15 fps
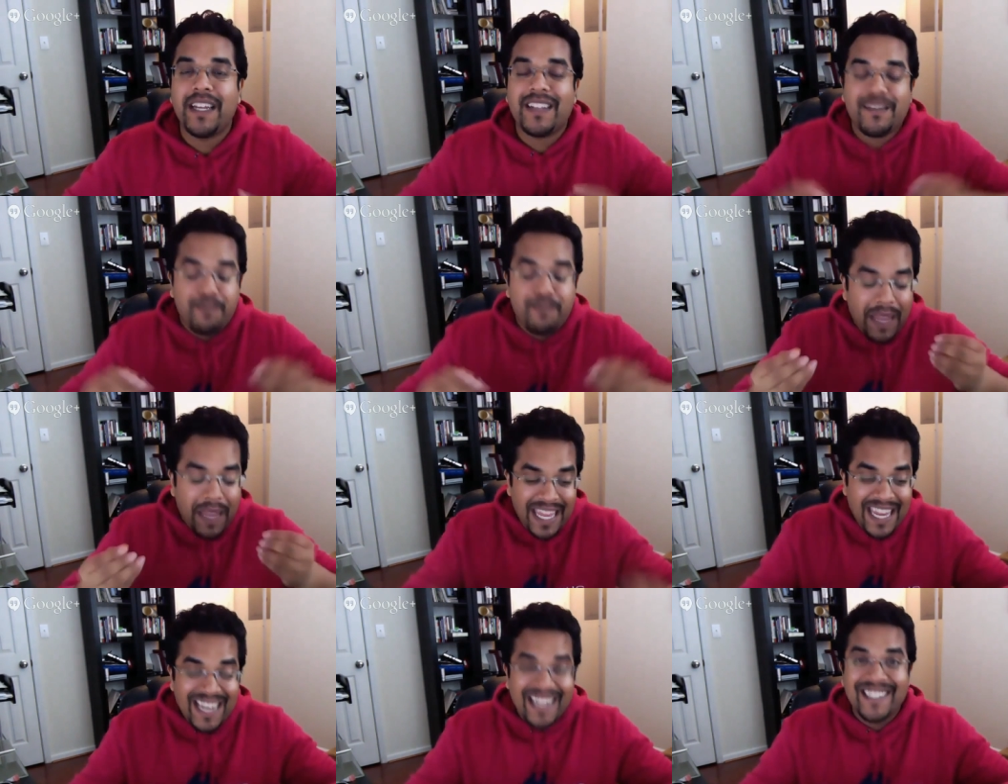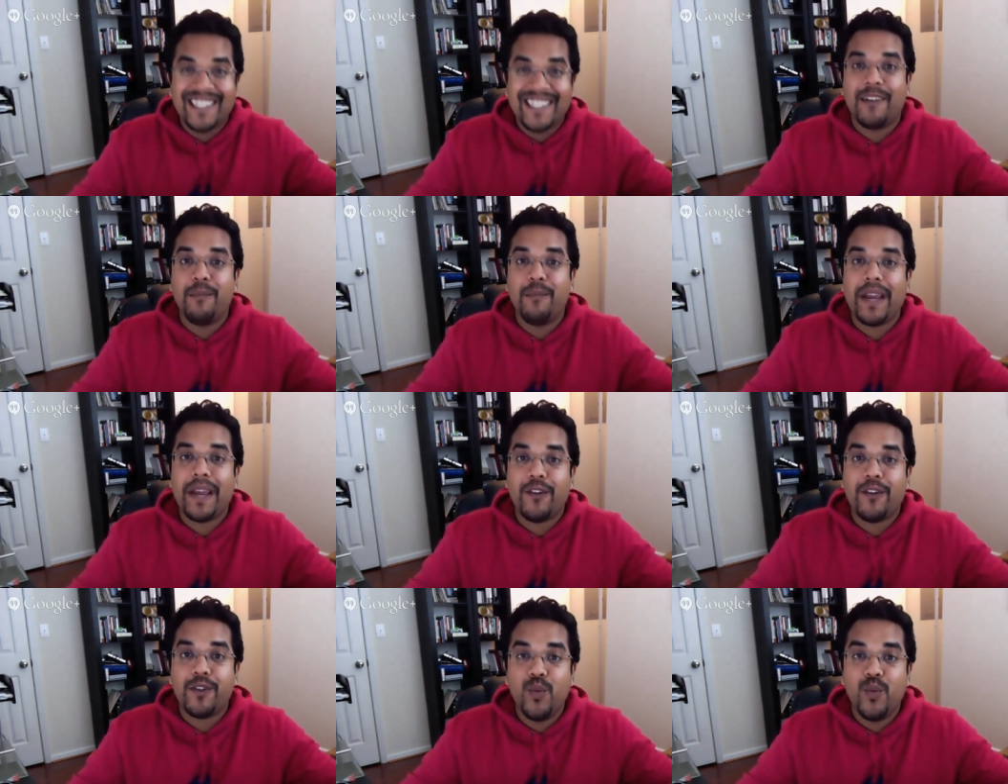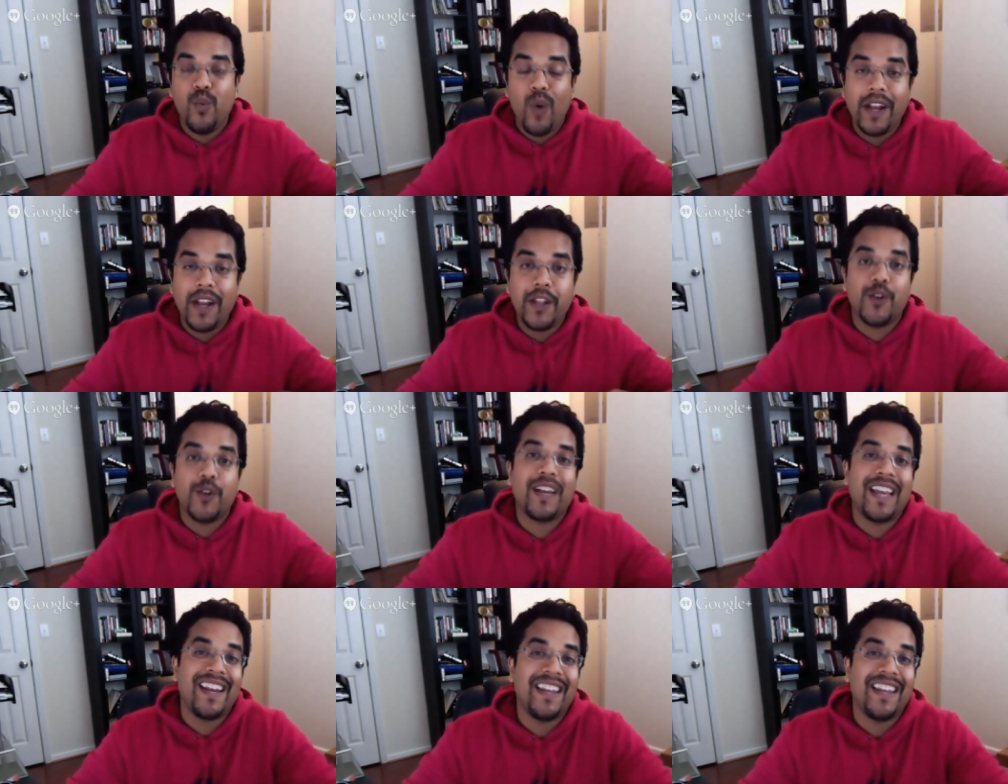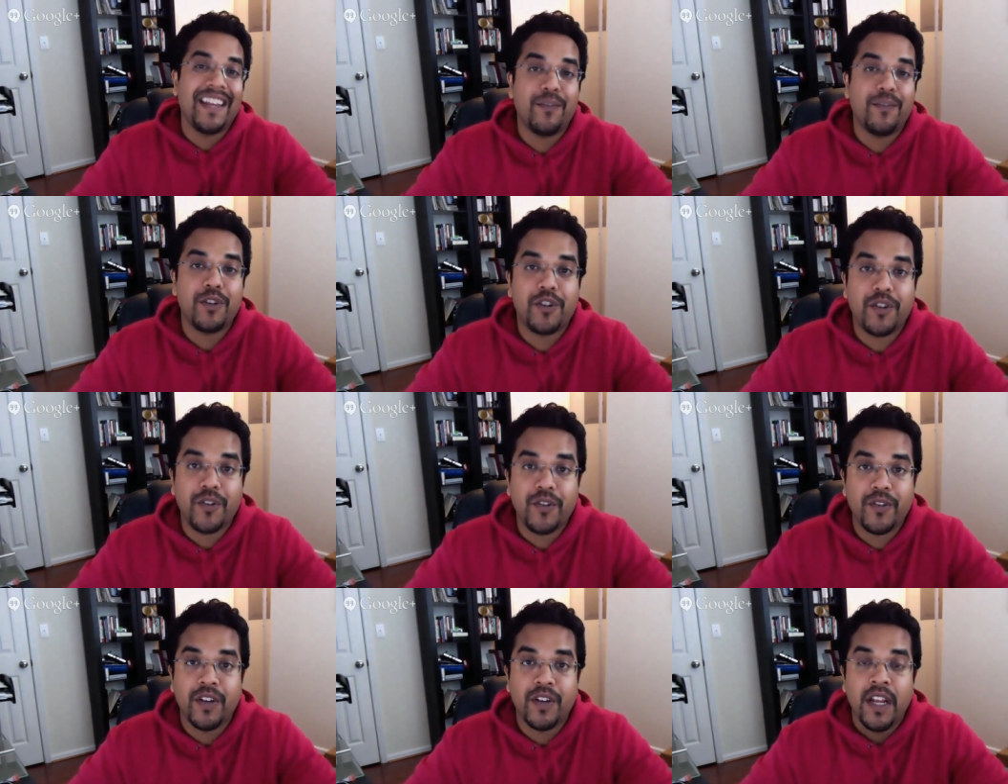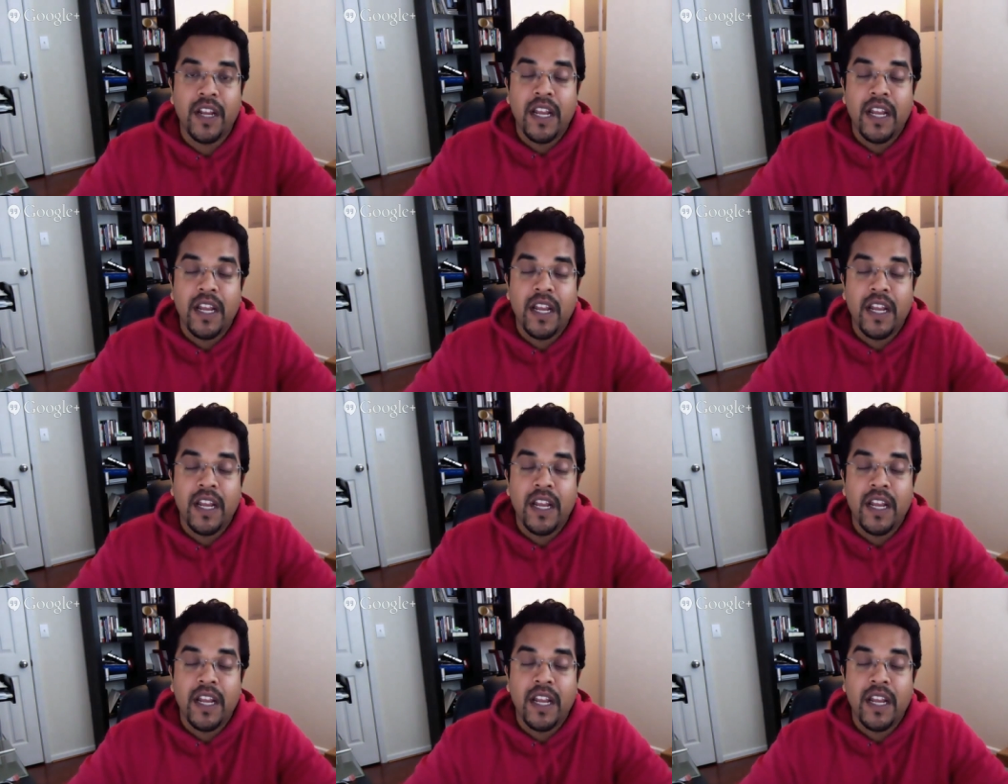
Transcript: It's peanuts compared to what you're getting in return.